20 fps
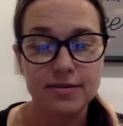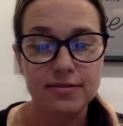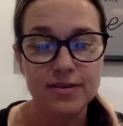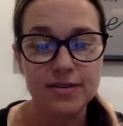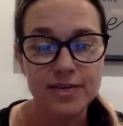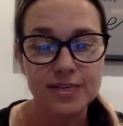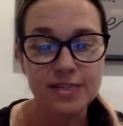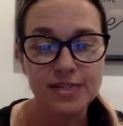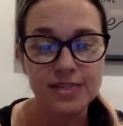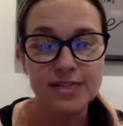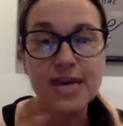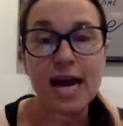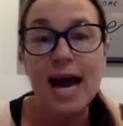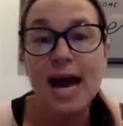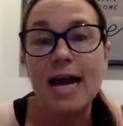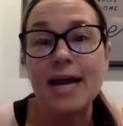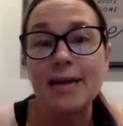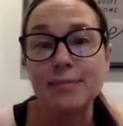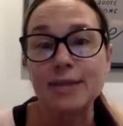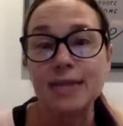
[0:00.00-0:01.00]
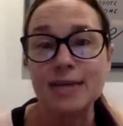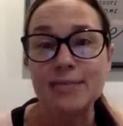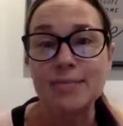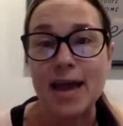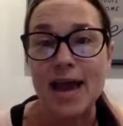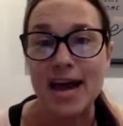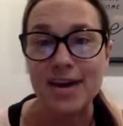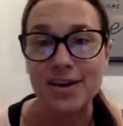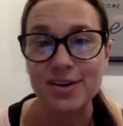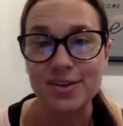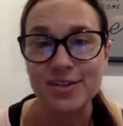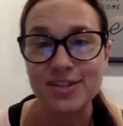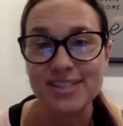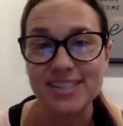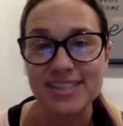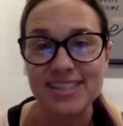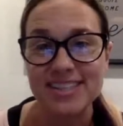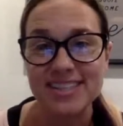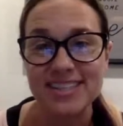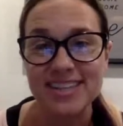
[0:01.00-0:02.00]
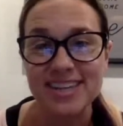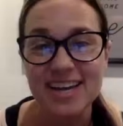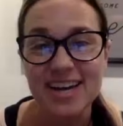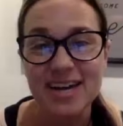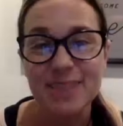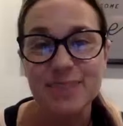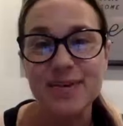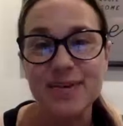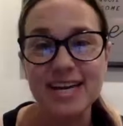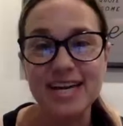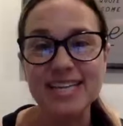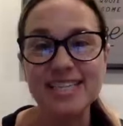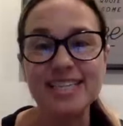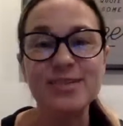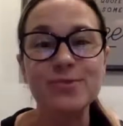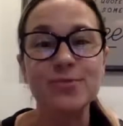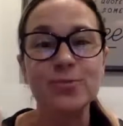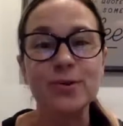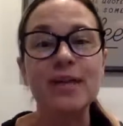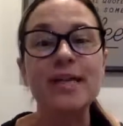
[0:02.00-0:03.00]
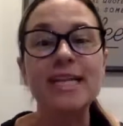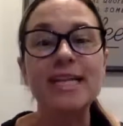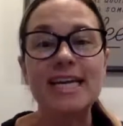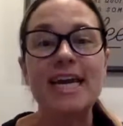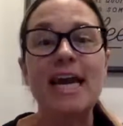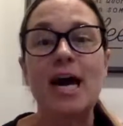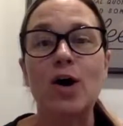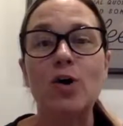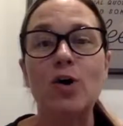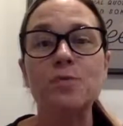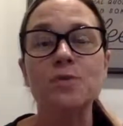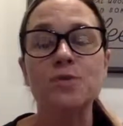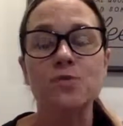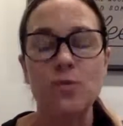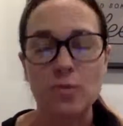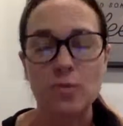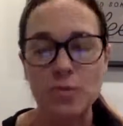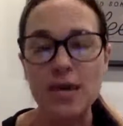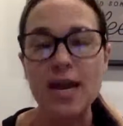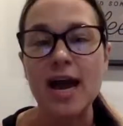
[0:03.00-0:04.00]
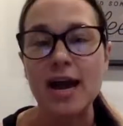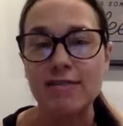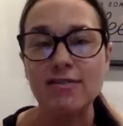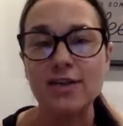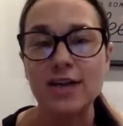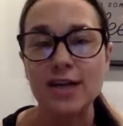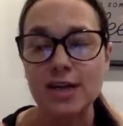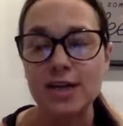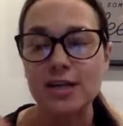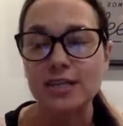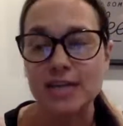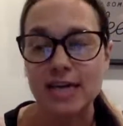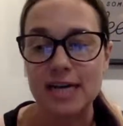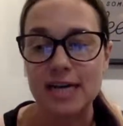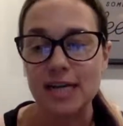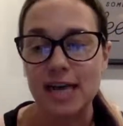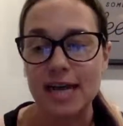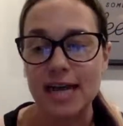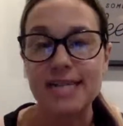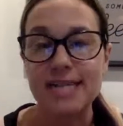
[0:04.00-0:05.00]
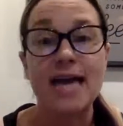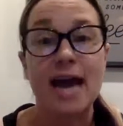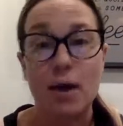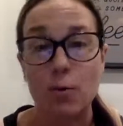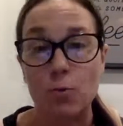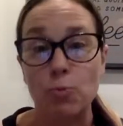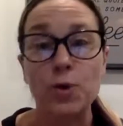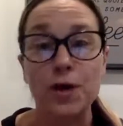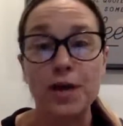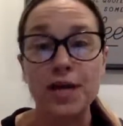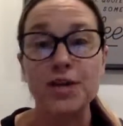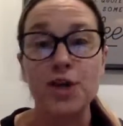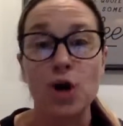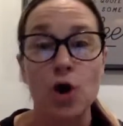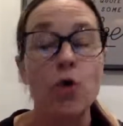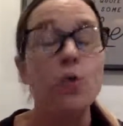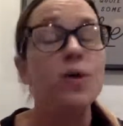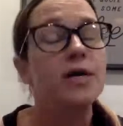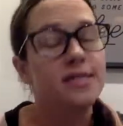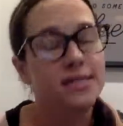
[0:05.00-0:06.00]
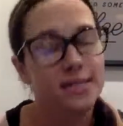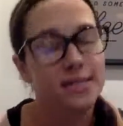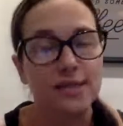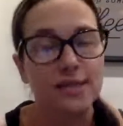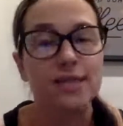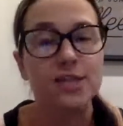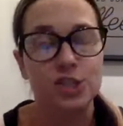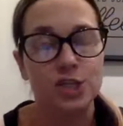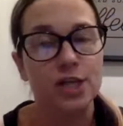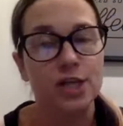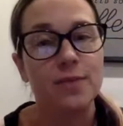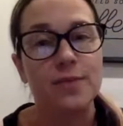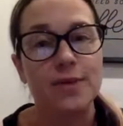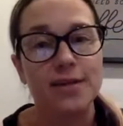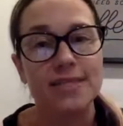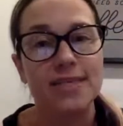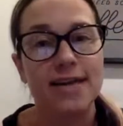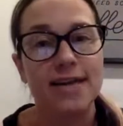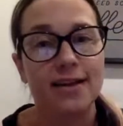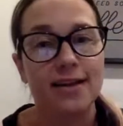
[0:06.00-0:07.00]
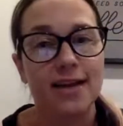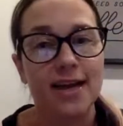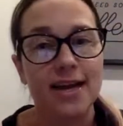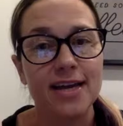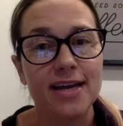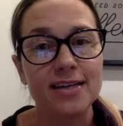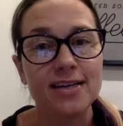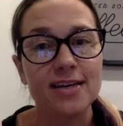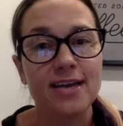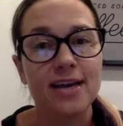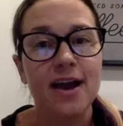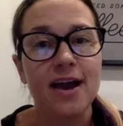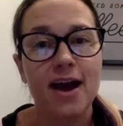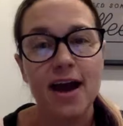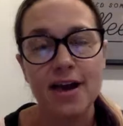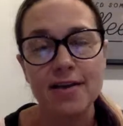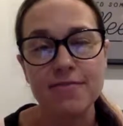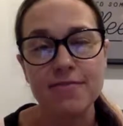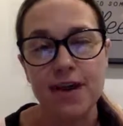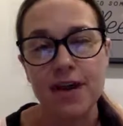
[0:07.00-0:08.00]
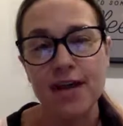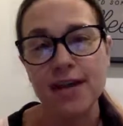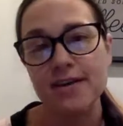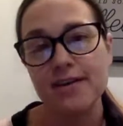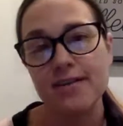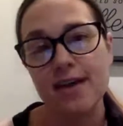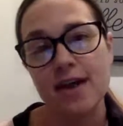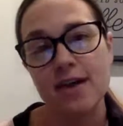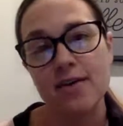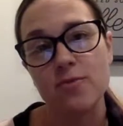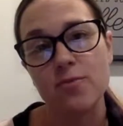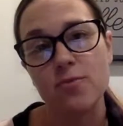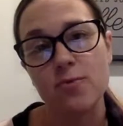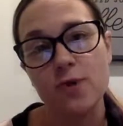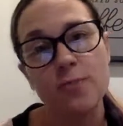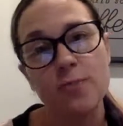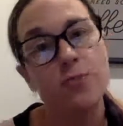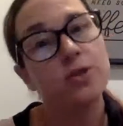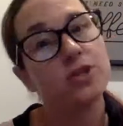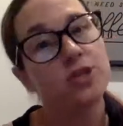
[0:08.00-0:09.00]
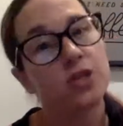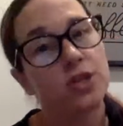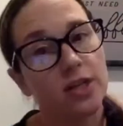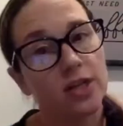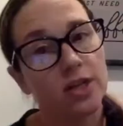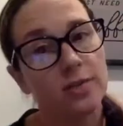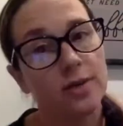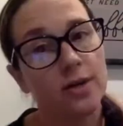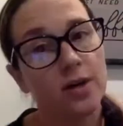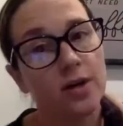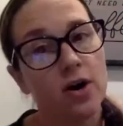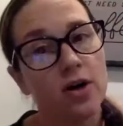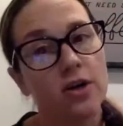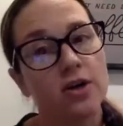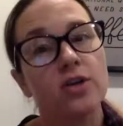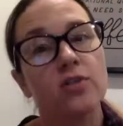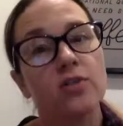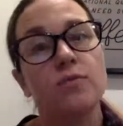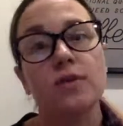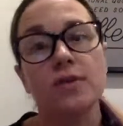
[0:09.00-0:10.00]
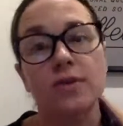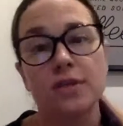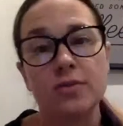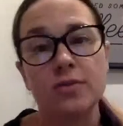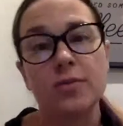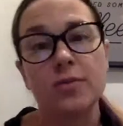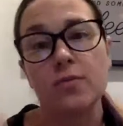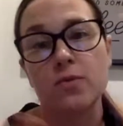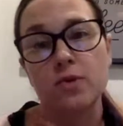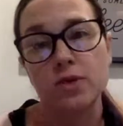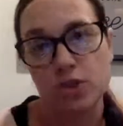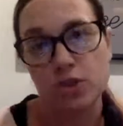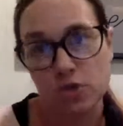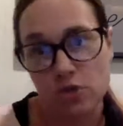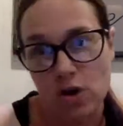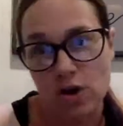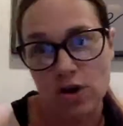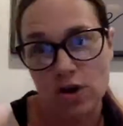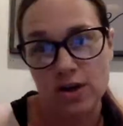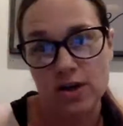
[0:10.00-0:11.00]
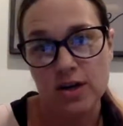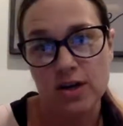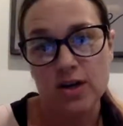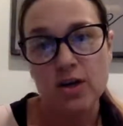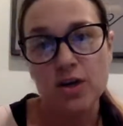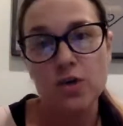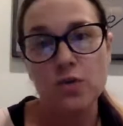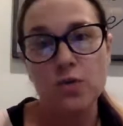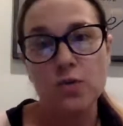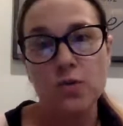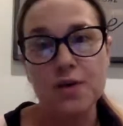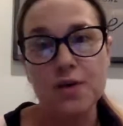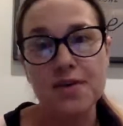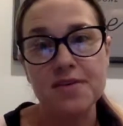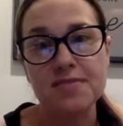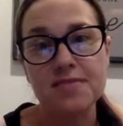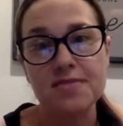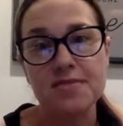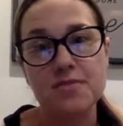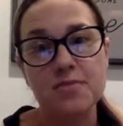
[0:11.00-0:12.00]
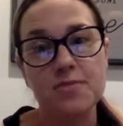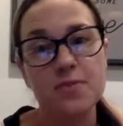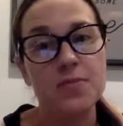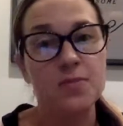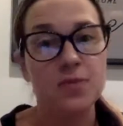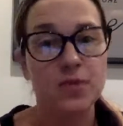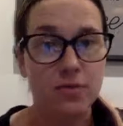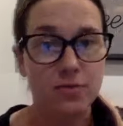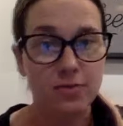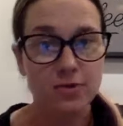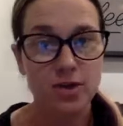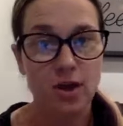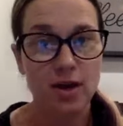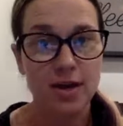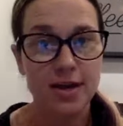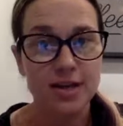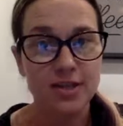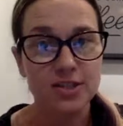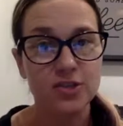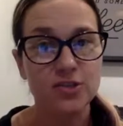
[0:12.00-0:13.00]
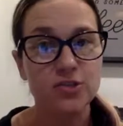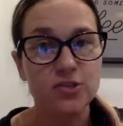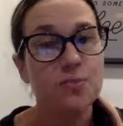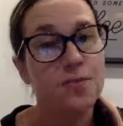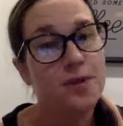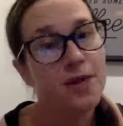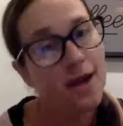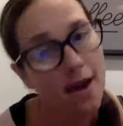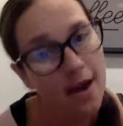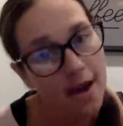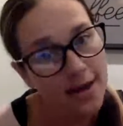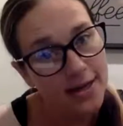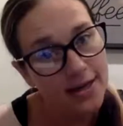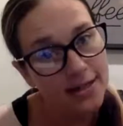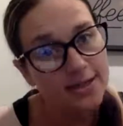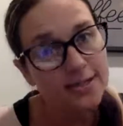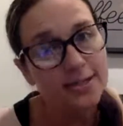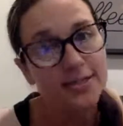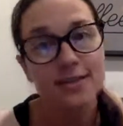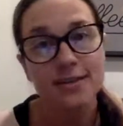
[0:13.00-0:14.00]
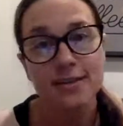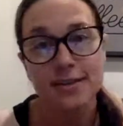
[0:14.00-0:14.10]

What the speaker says: these timely matters, because it really helps when we have like a deadline that we know is a legitimate deadline. I find that we push it a little bit harder. We're a little bit more strong with the people that we're talking to, because